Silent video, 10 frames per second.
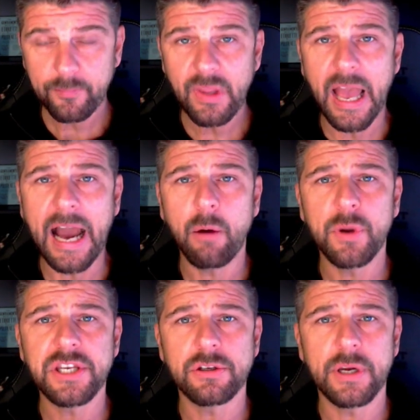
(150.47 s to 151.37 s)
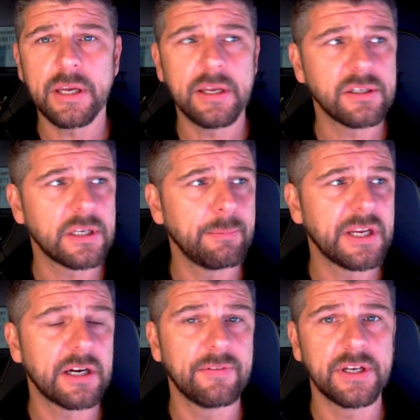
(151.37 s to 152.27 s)
How we do it is going to be
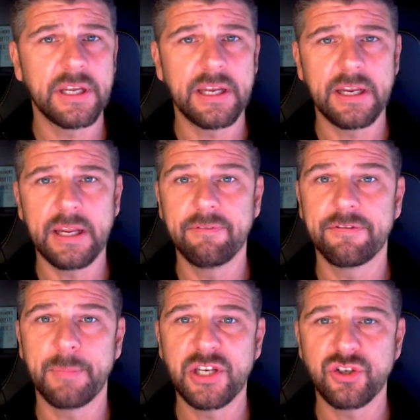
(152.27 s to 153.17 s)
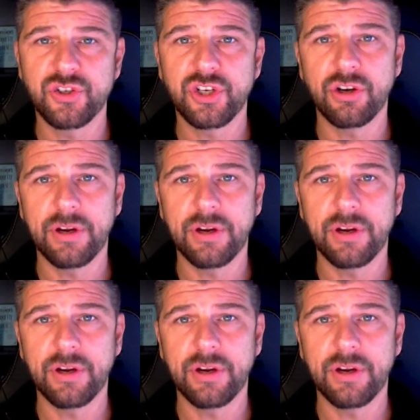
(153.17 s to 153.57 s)
covered in information security